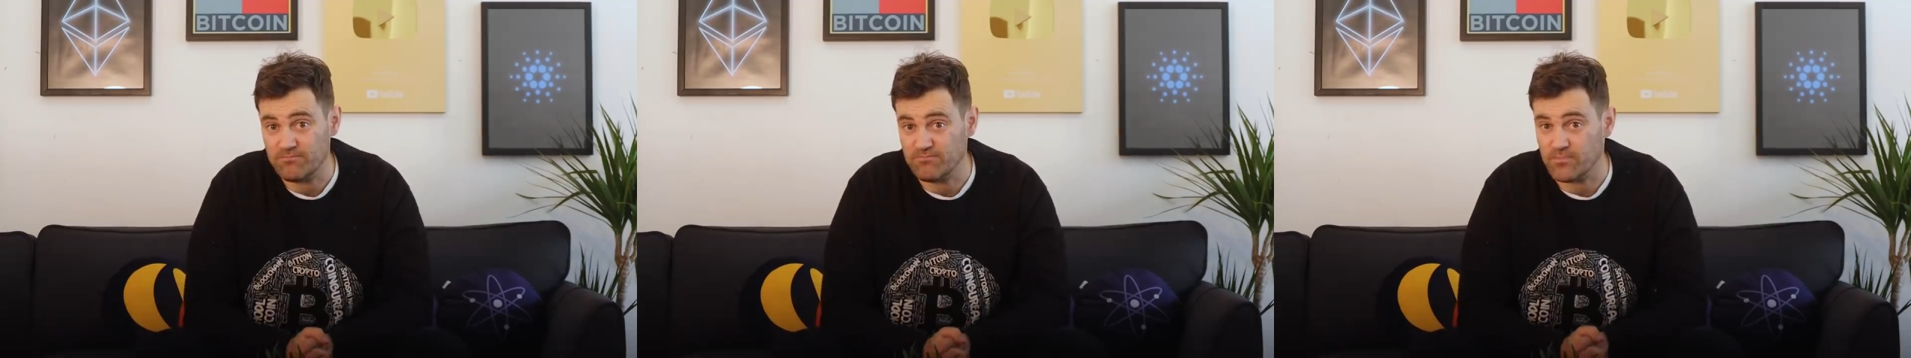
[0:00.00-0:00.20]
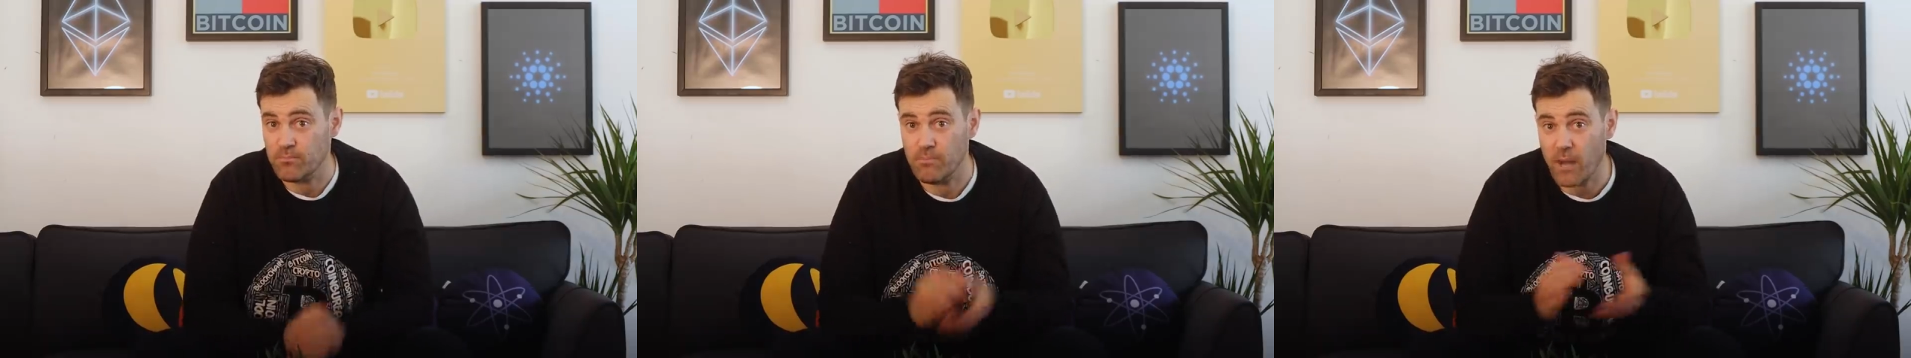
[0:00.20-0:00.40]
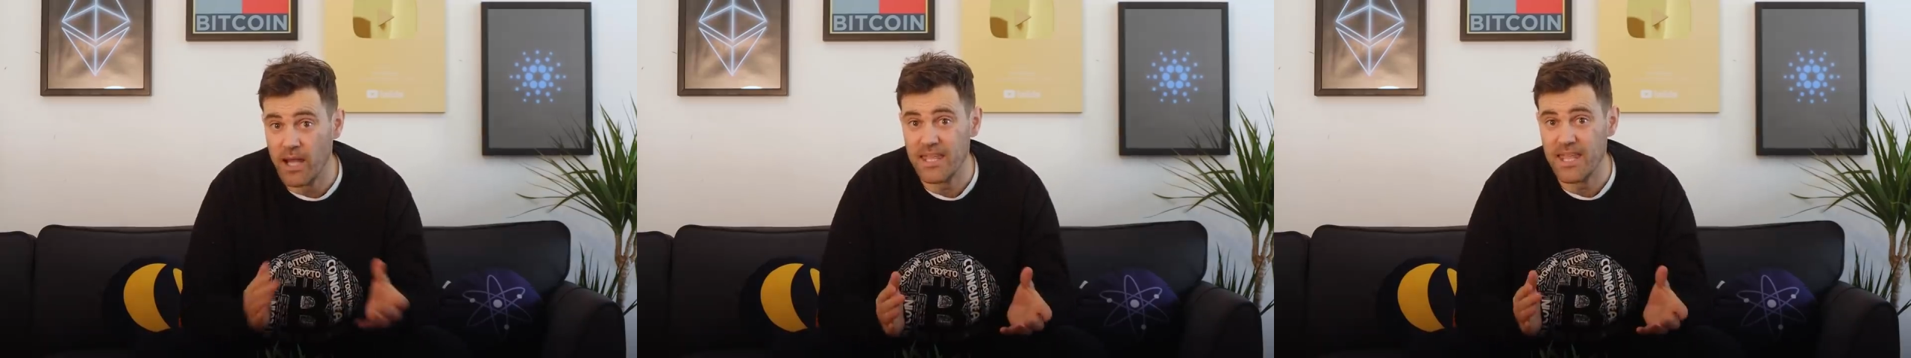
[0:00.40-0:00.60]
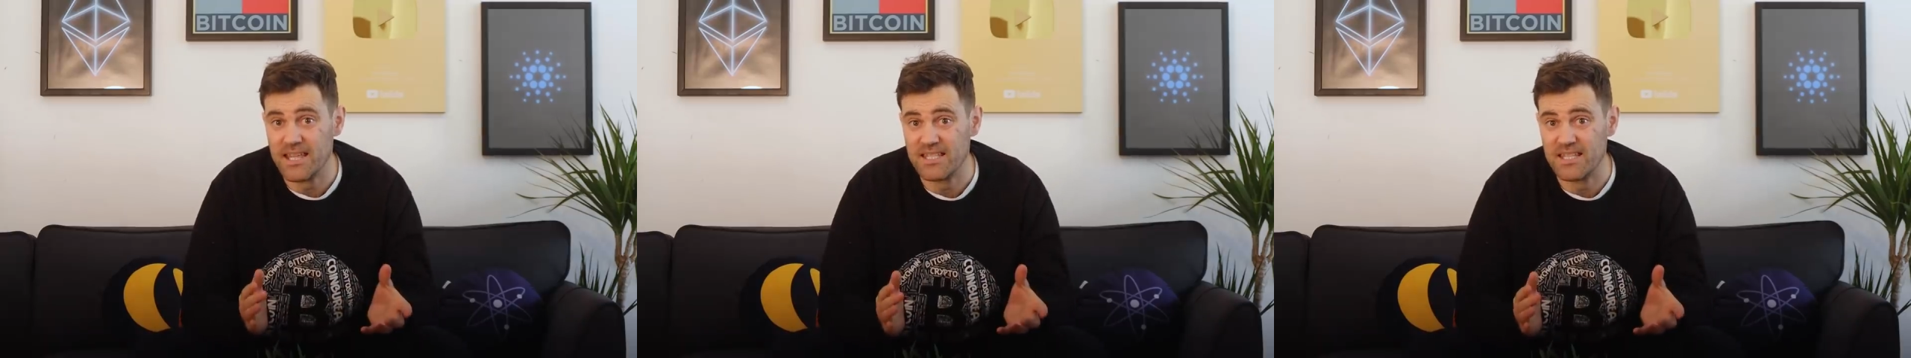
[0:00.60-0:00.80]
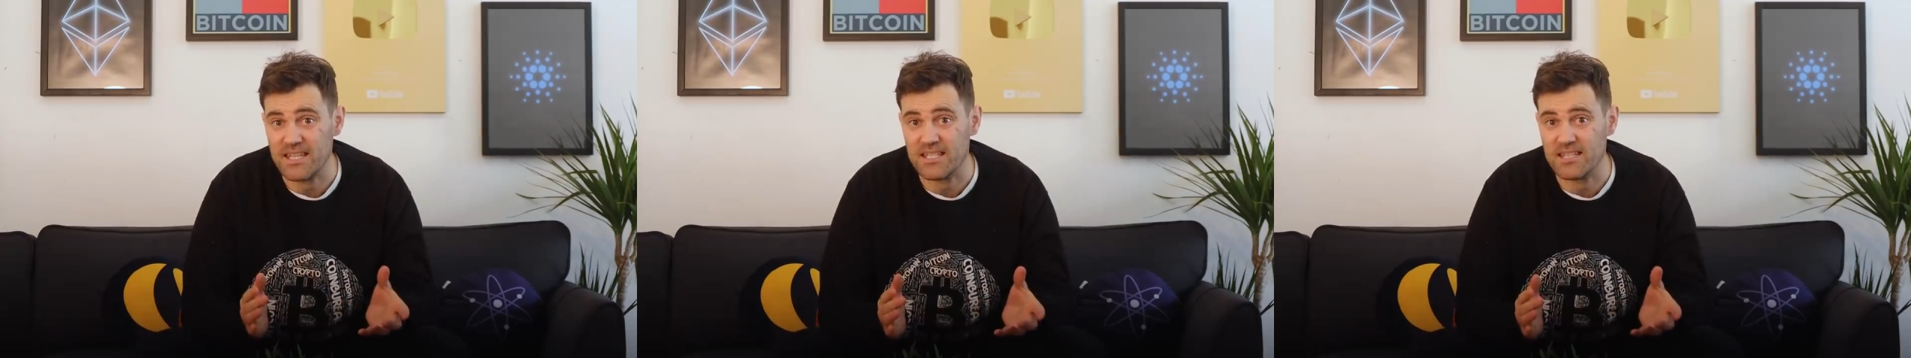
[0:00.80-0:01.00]
My
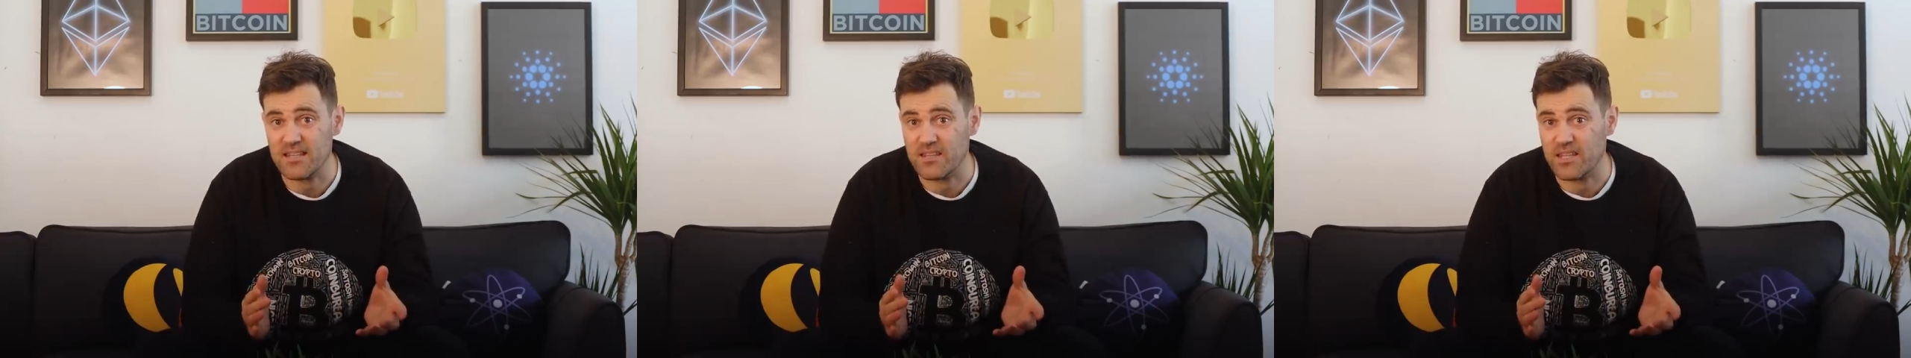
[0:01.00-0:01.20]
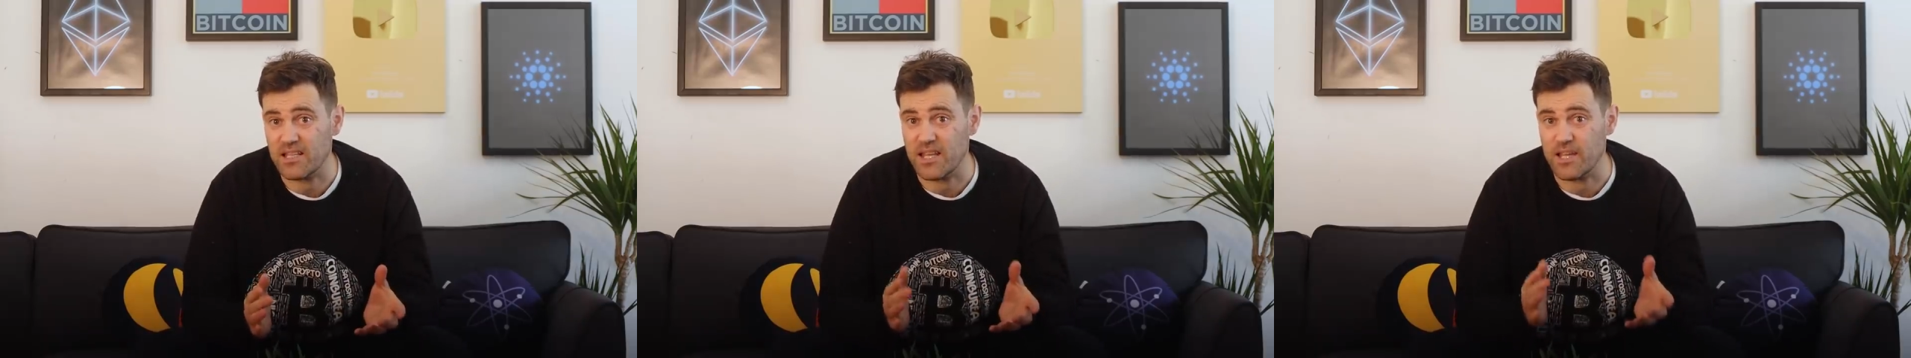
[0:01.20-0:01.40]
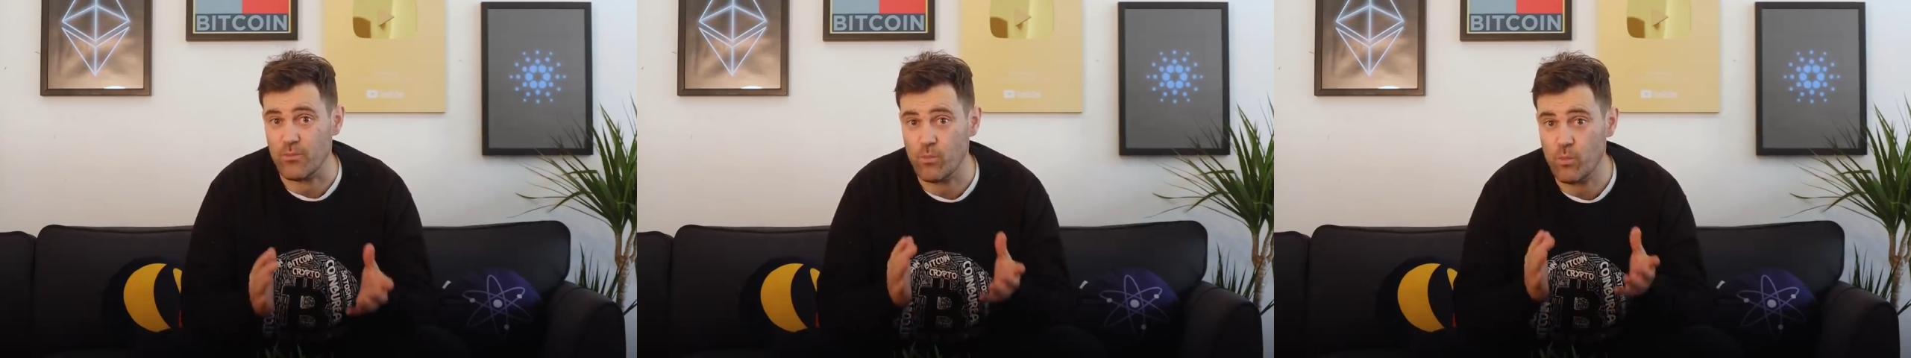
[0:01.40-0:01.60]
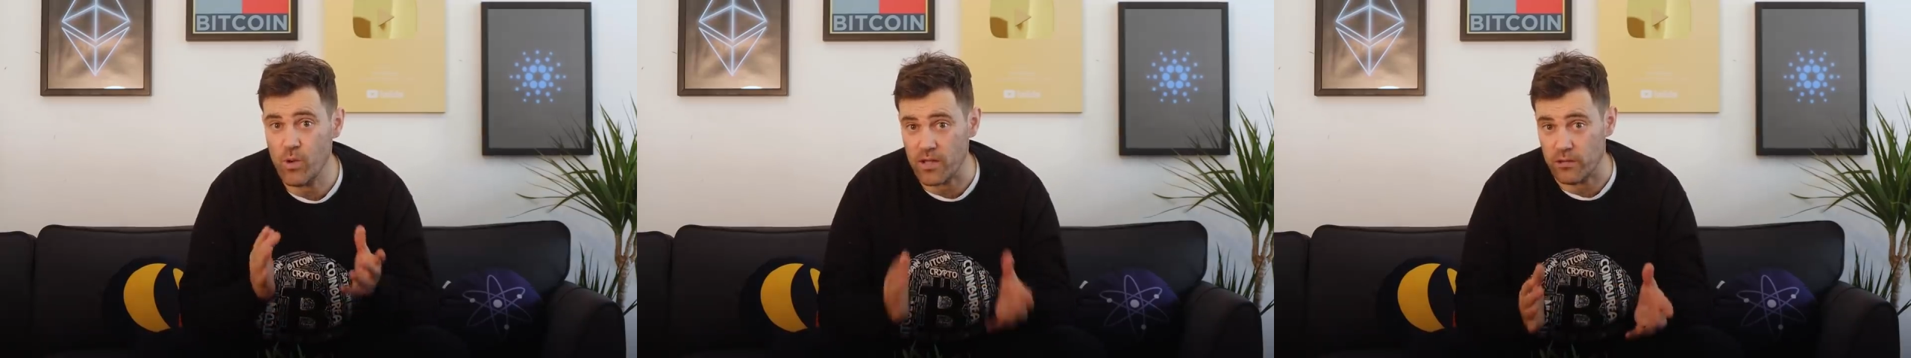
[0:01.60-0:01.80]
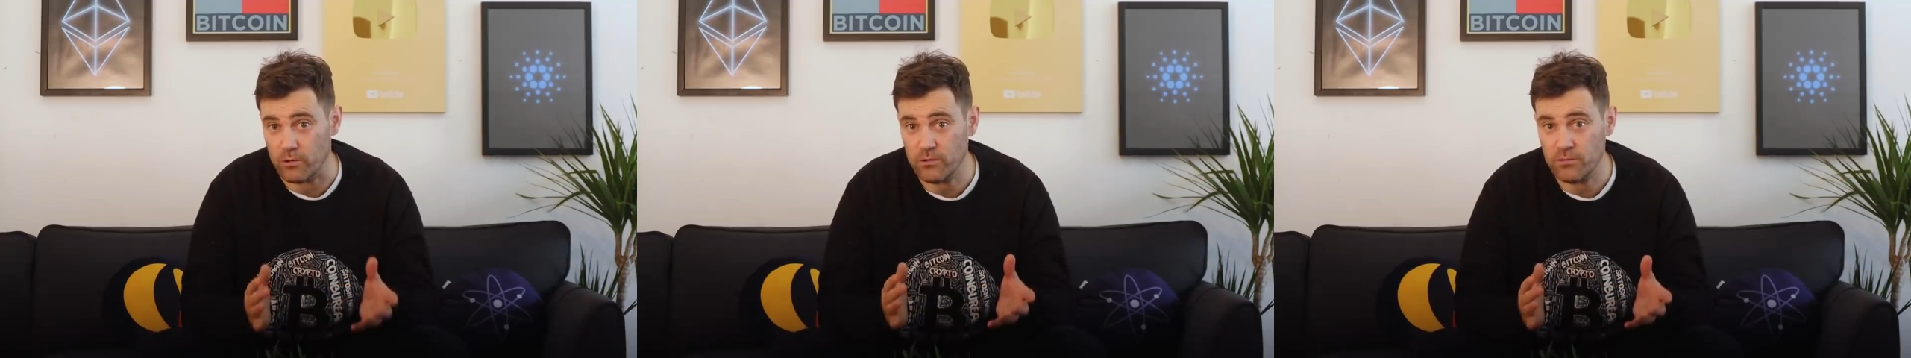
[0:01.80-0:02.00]
guess is that it
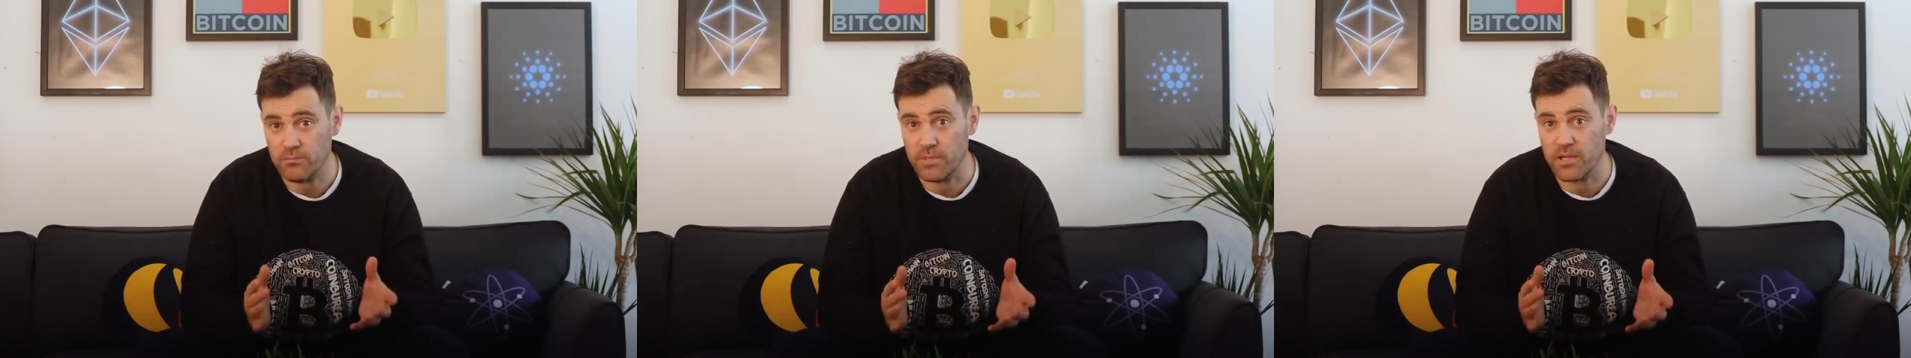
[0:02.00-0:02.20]
will,